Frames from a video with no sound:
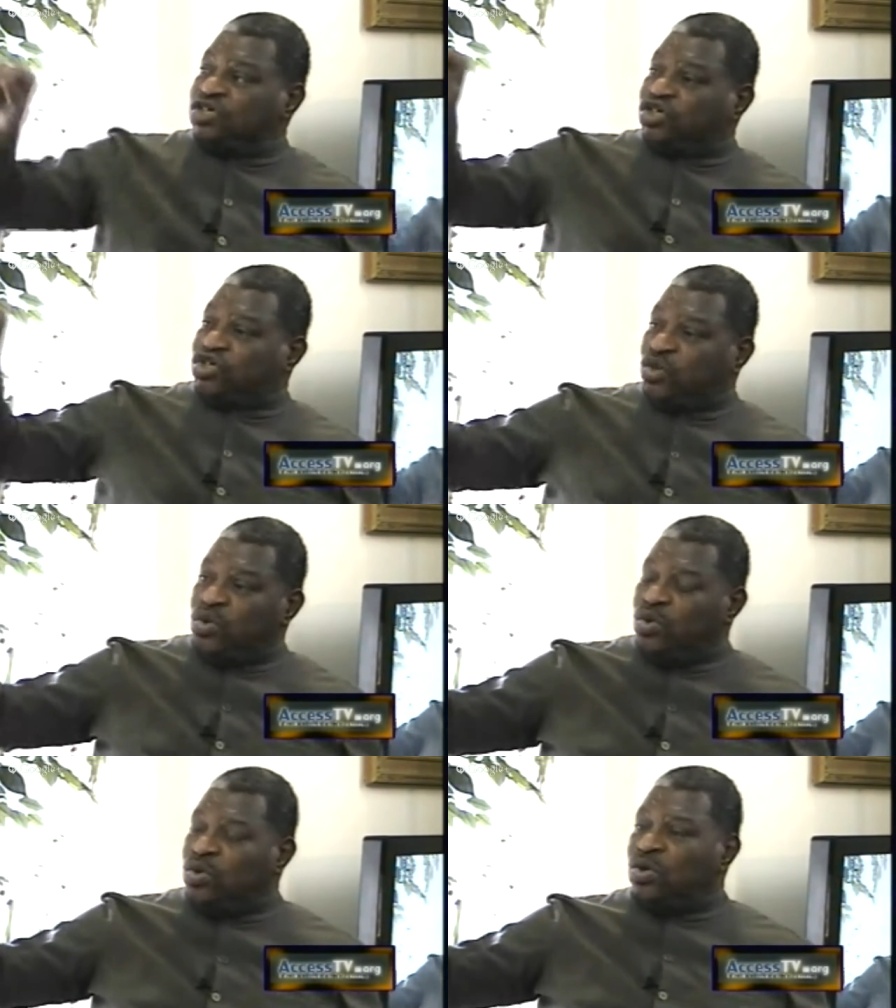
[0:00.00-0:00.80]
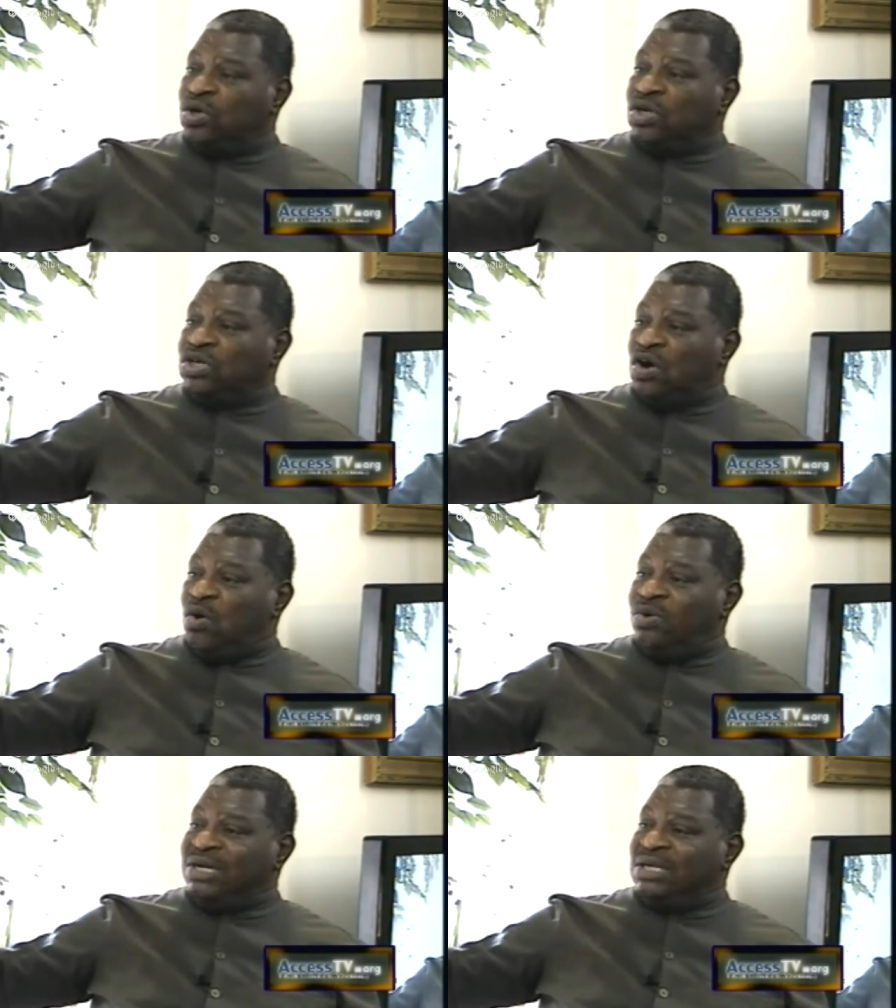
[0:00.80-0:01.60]
to the
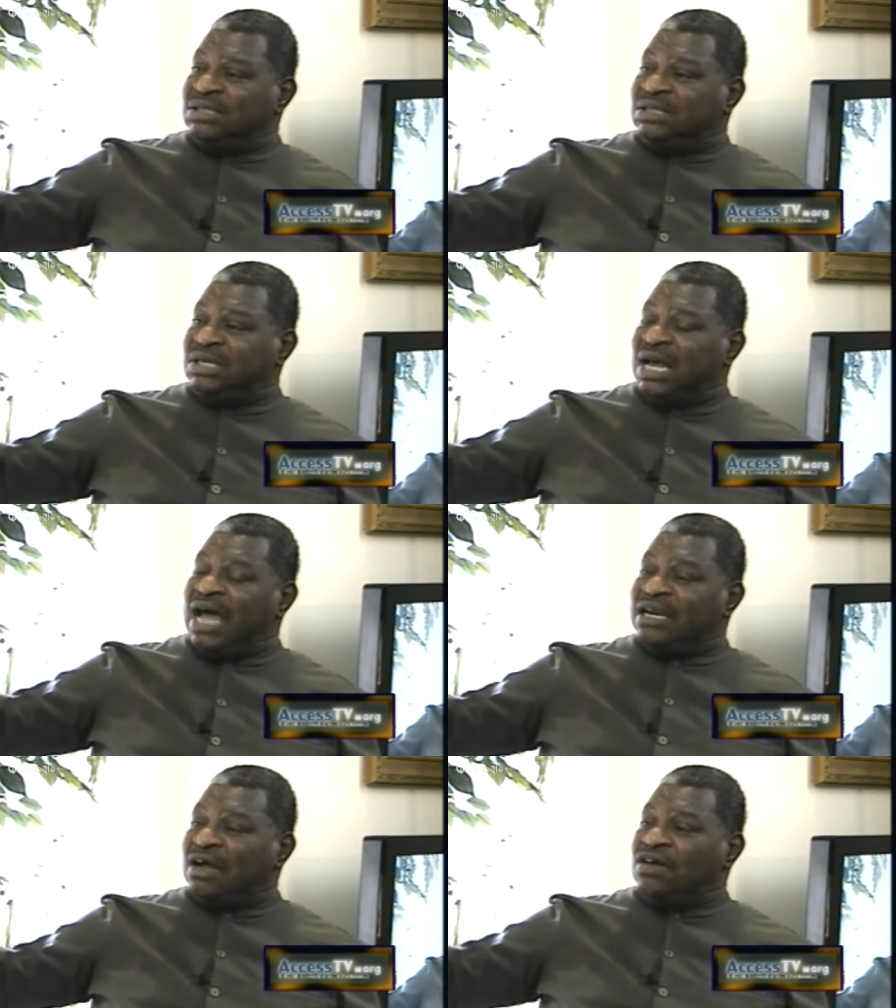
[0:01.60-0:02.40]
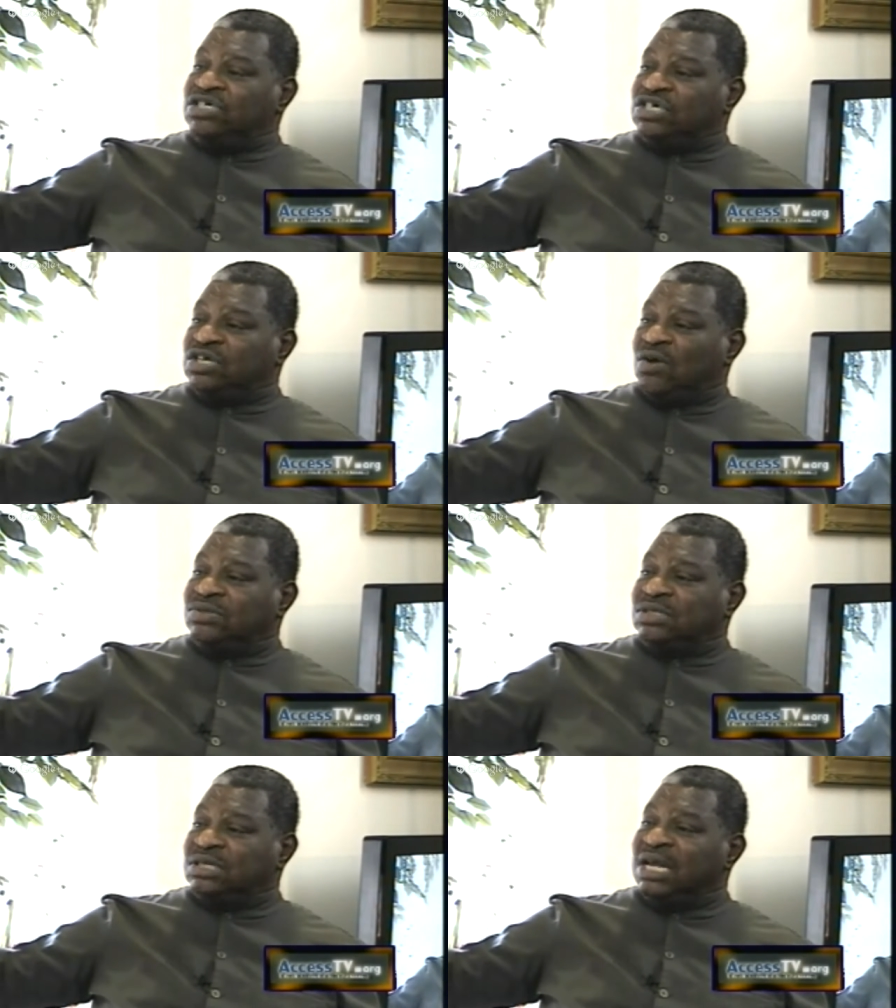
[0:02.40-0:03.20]
owners at a
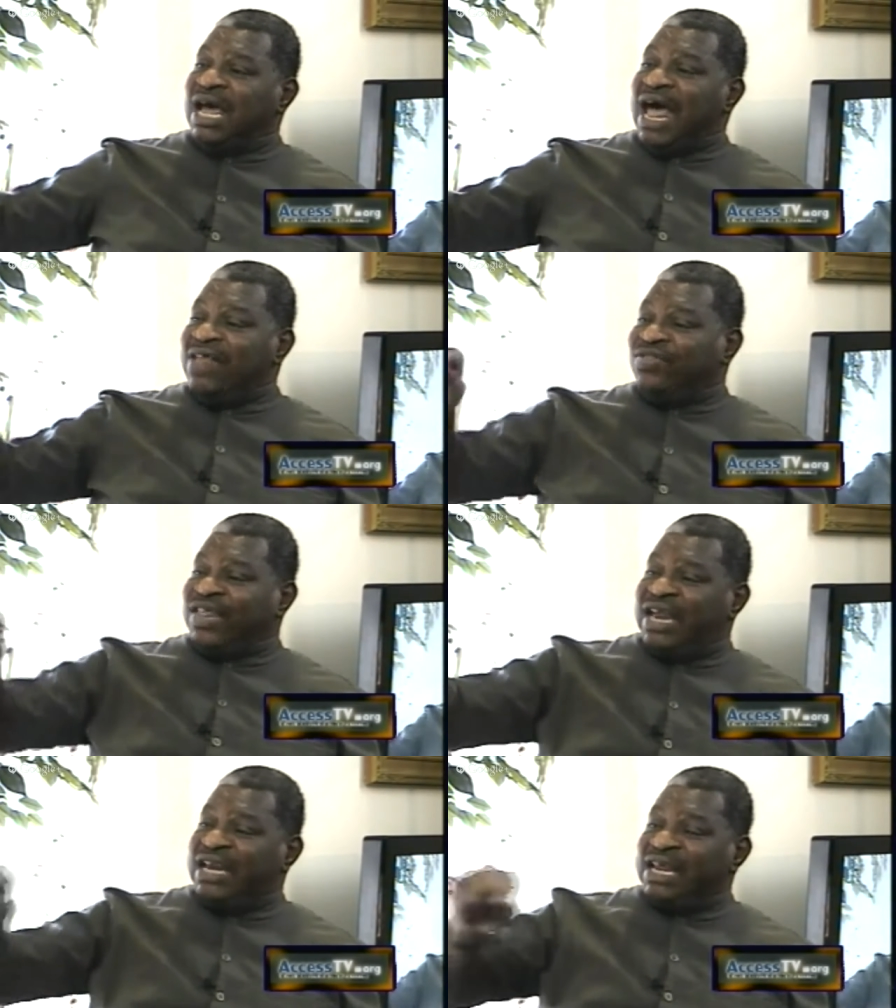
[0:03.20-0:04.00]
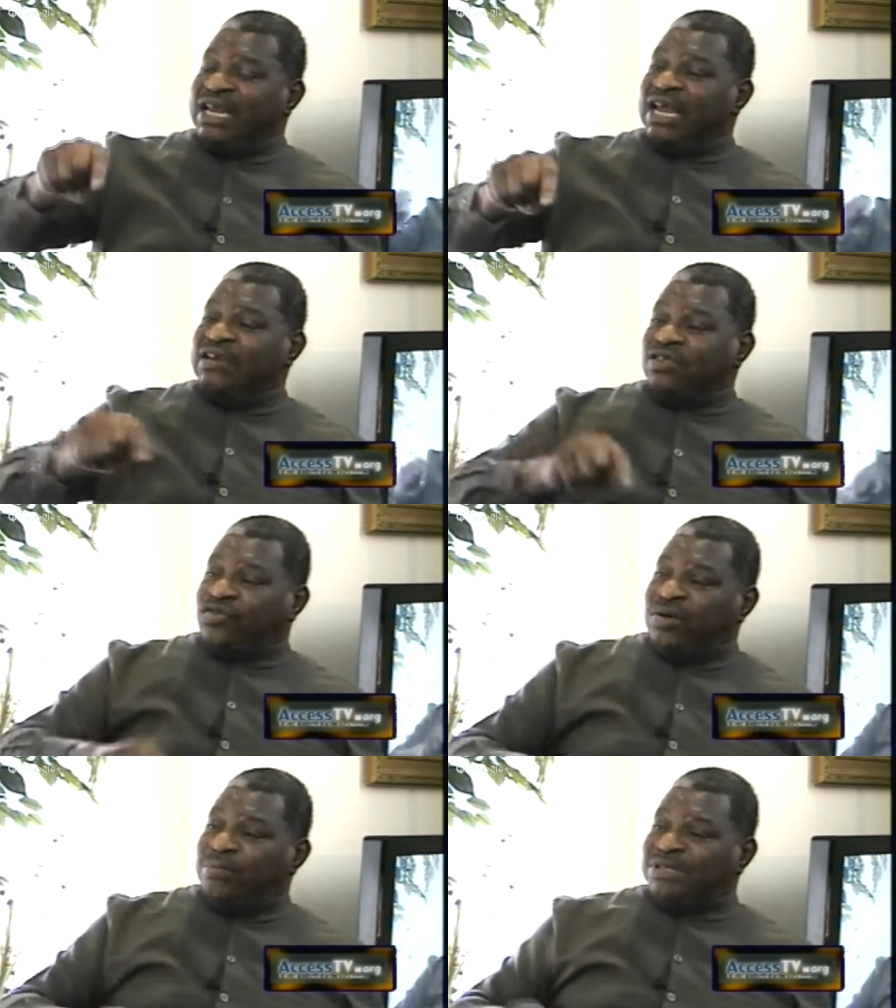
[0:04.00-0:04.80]
100,000 and then get the
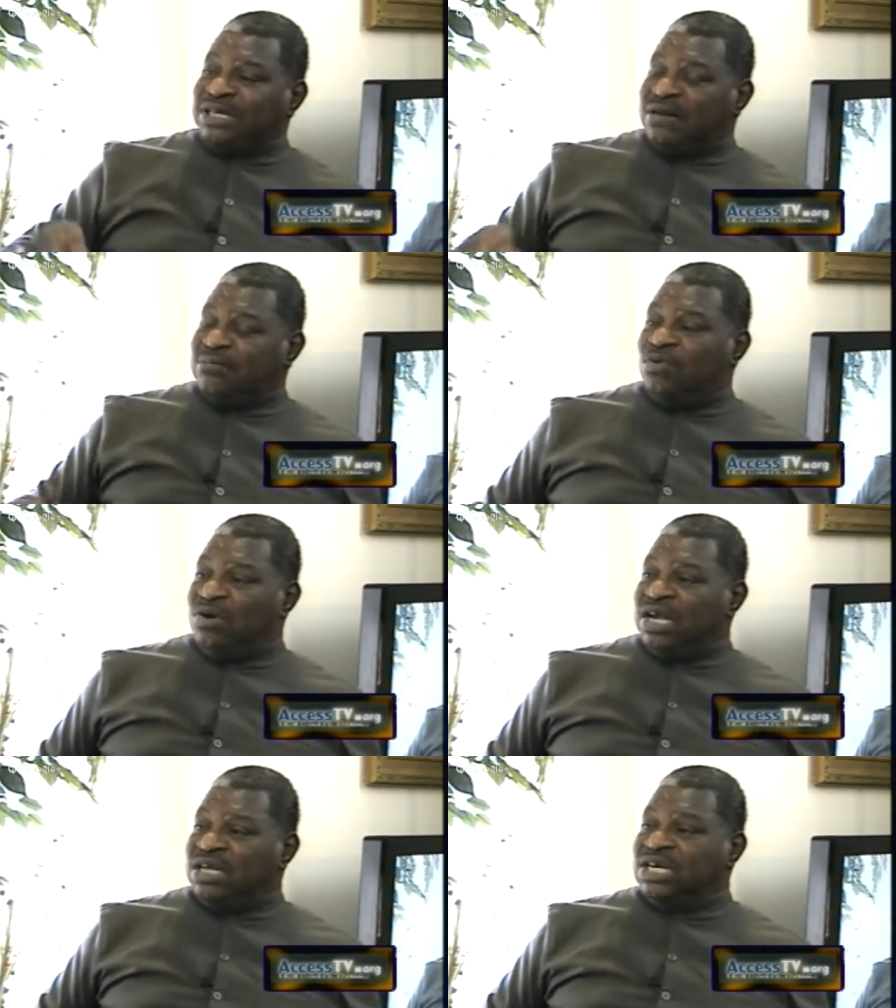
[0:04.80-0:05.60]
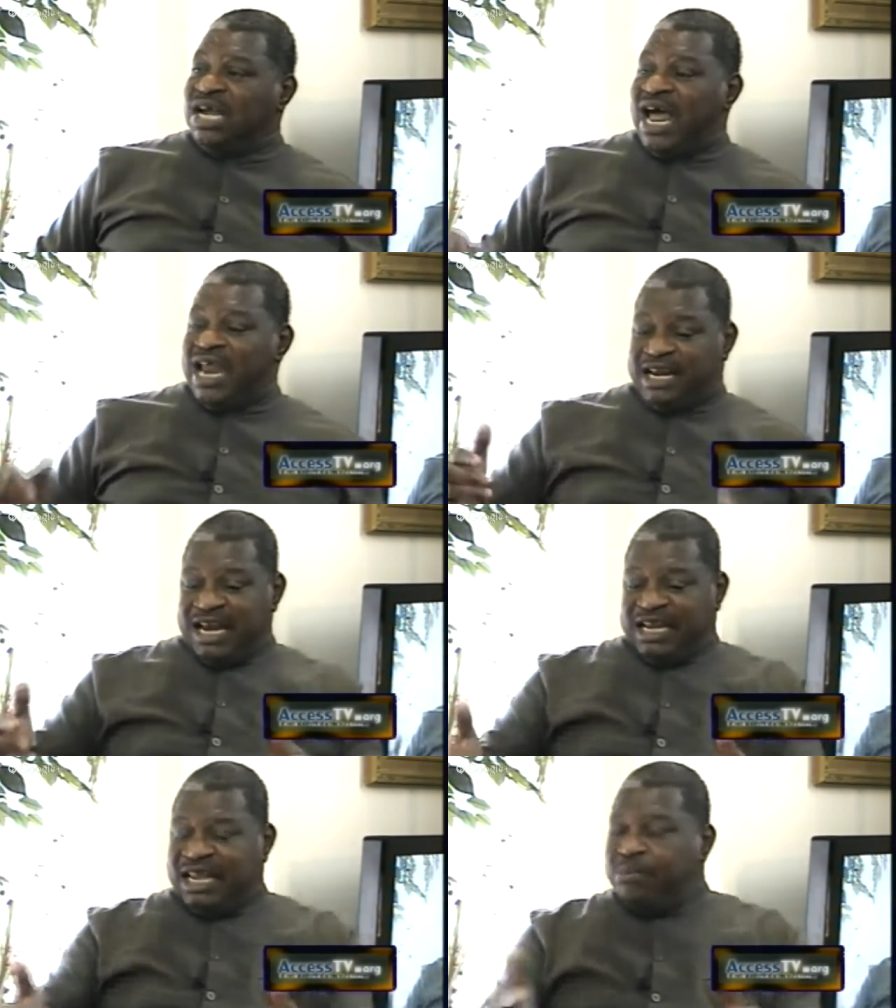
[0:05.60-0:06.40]
3% mortgage and then
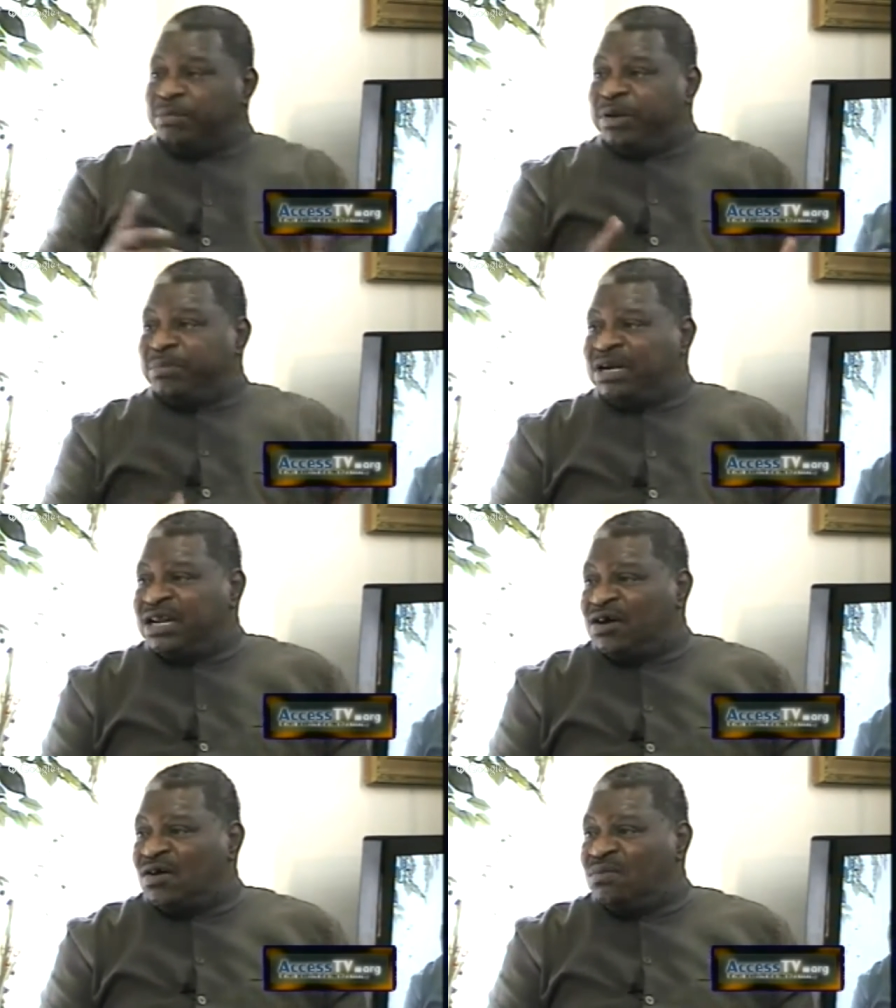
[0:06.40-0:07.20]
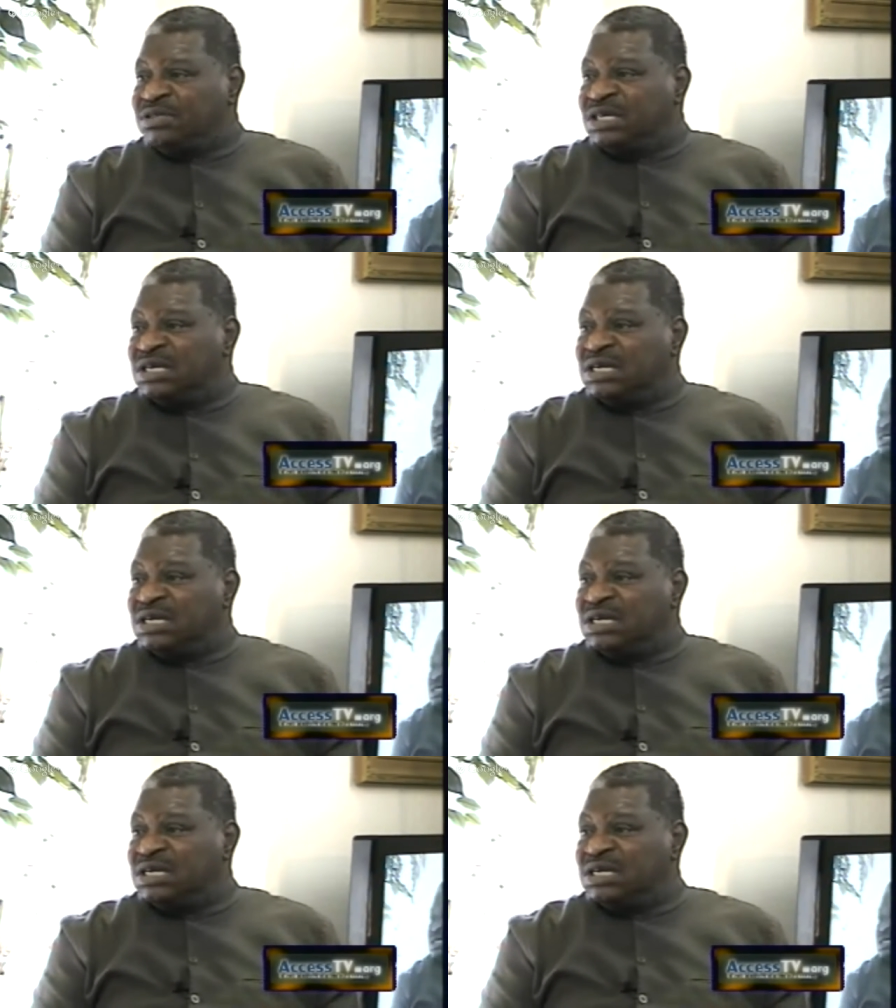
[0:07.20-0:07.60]
keep the people in their homes.